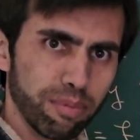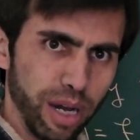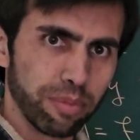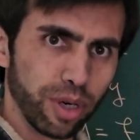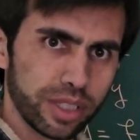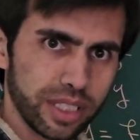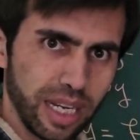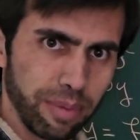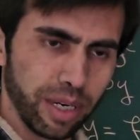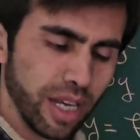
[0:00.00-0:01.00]

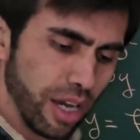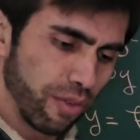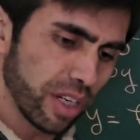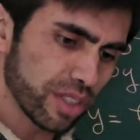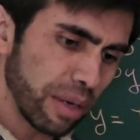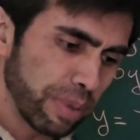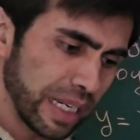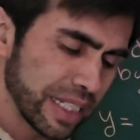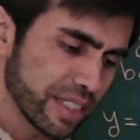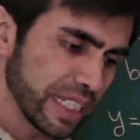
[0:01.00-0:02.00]
For example,
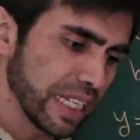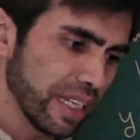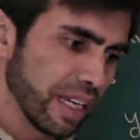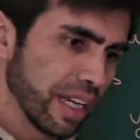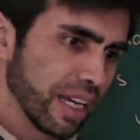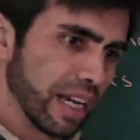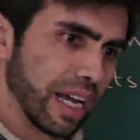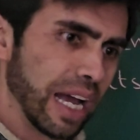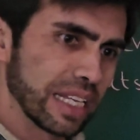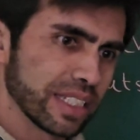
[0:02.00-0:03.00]
let's see
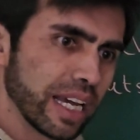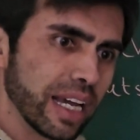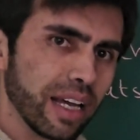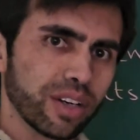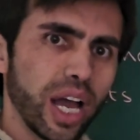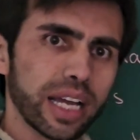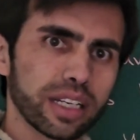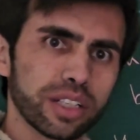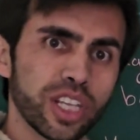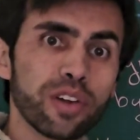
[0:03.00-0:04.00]
as
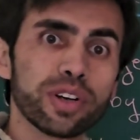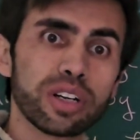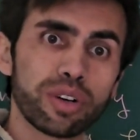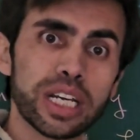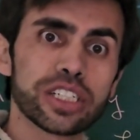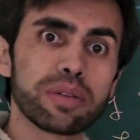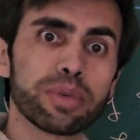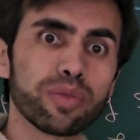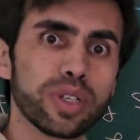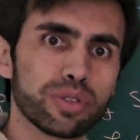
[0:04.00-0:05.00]
a telephone connection
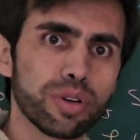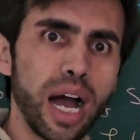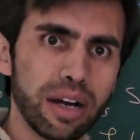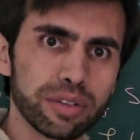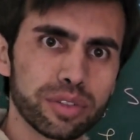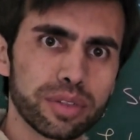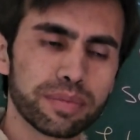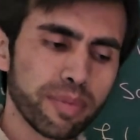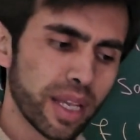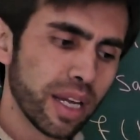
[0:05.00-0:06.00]
between two houses.
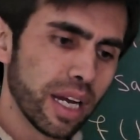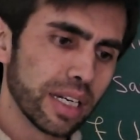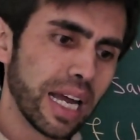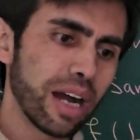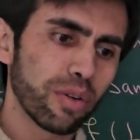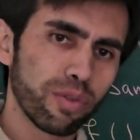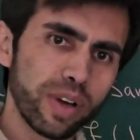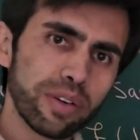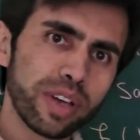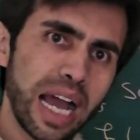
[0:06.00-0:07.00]
Now,
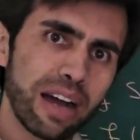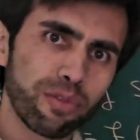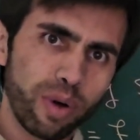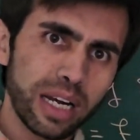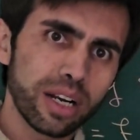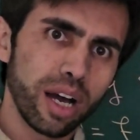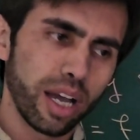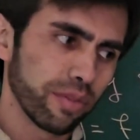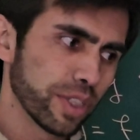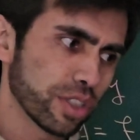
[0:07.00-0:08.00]
when we have one
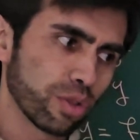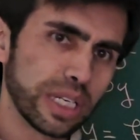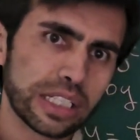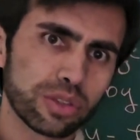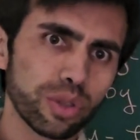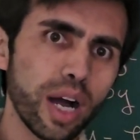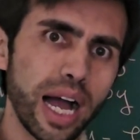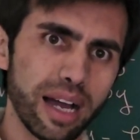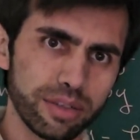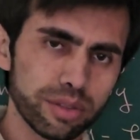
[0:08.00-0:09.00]
line which connect two
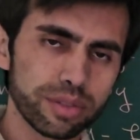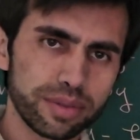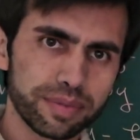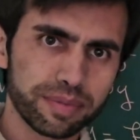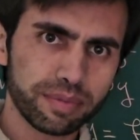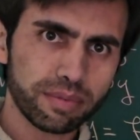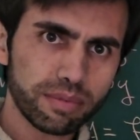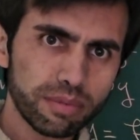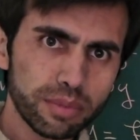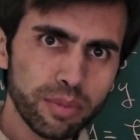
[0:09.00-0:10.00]
houses,
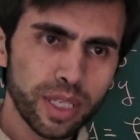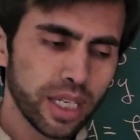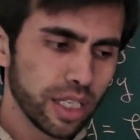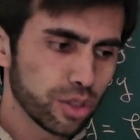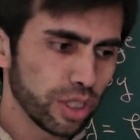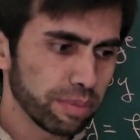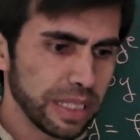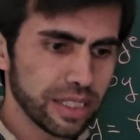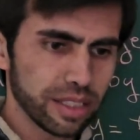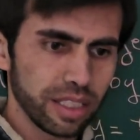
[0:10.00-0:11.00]
So it
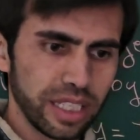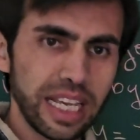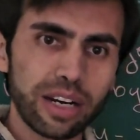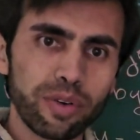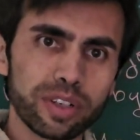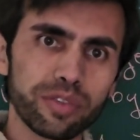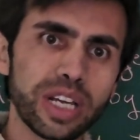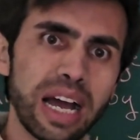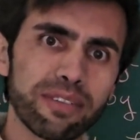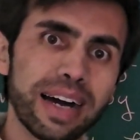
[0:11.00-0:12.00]
means here we
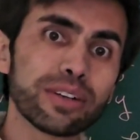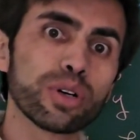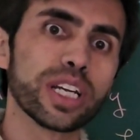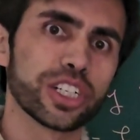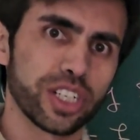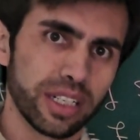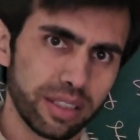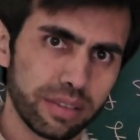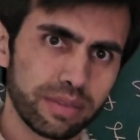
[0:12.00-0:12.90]
have one connection.